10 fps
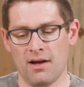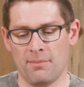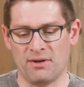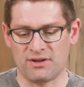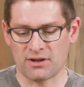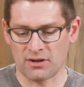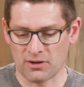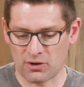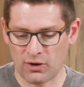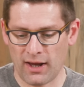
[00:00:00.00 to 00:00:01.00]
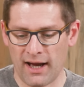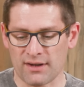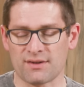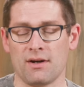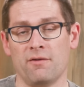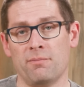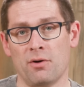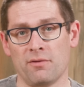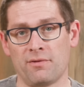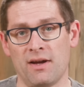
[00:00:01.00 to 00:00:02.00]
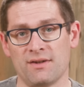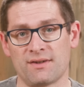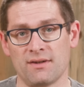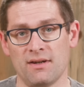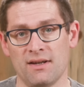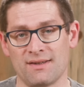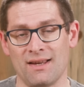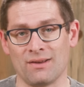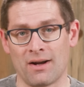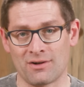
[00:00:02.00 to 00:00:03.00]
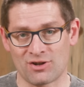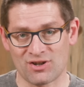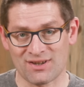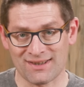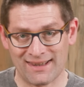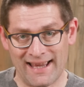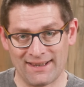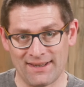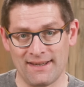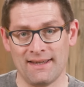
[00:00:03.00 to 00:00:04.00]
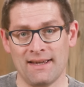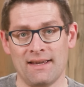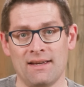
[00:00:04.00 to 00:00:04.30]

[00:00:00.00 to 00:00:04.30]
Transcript: a particular class of bolt face is enlarged slightly